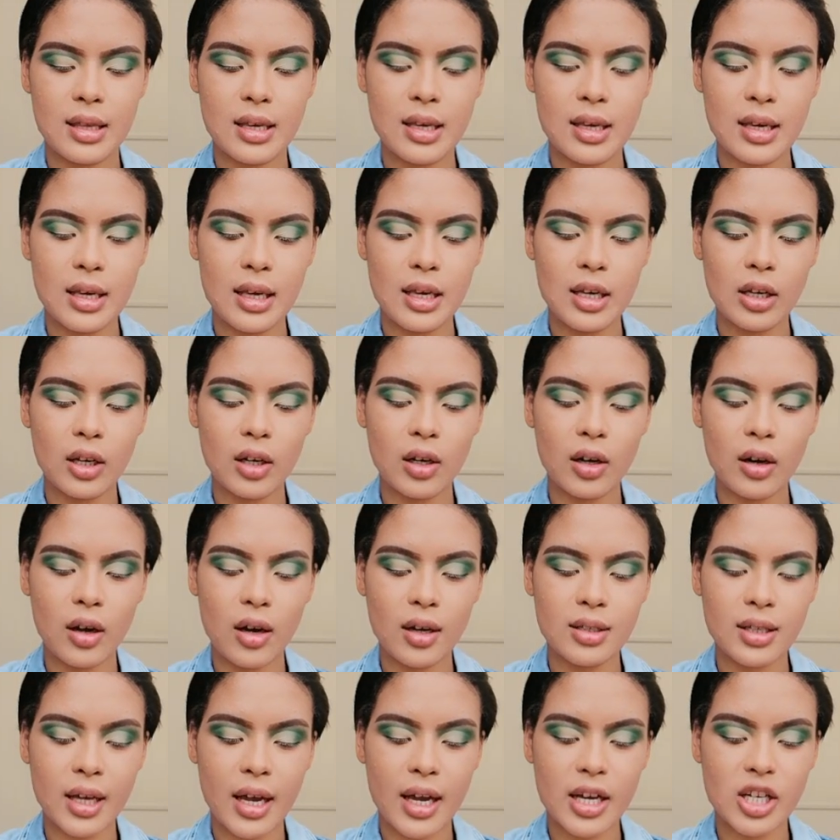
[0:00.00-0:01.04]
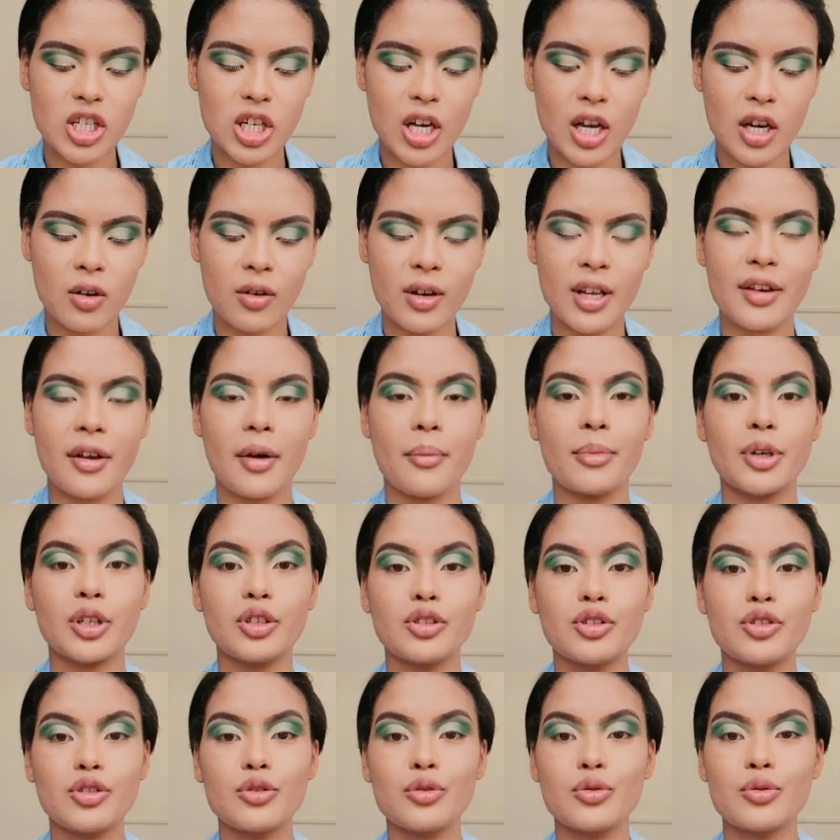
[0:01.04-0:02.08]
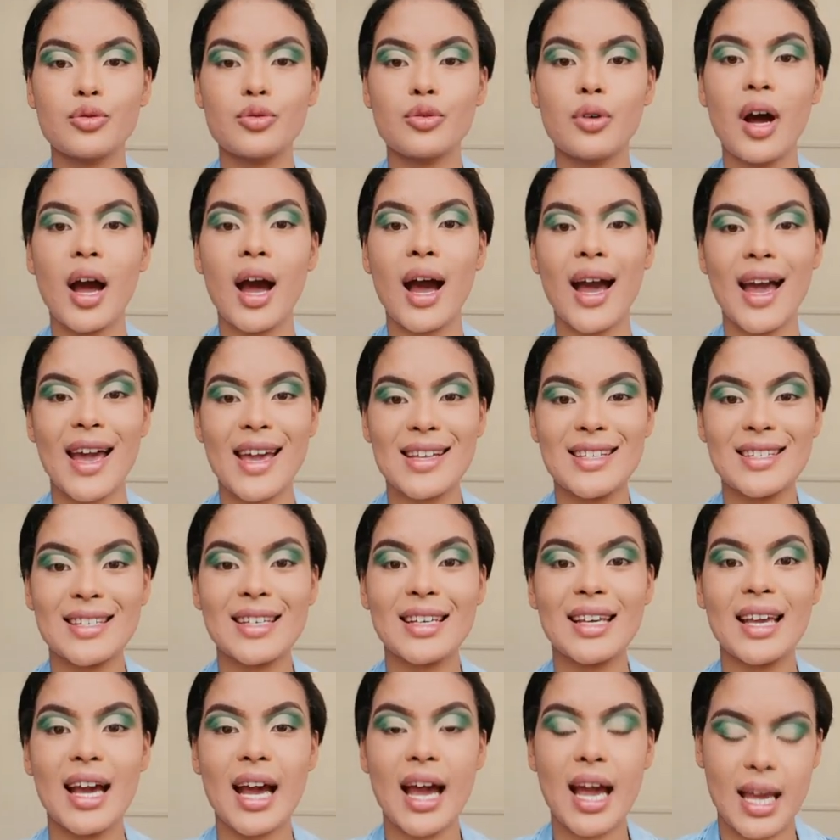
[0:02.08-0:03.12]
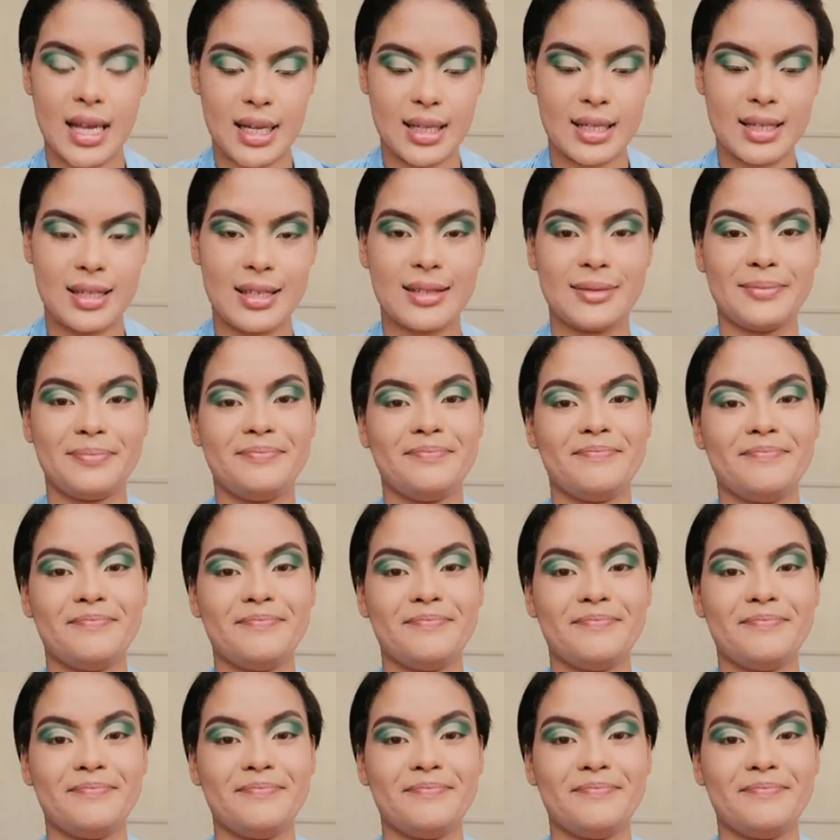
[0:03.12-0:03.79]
the Inglot eyeshadow in number 288.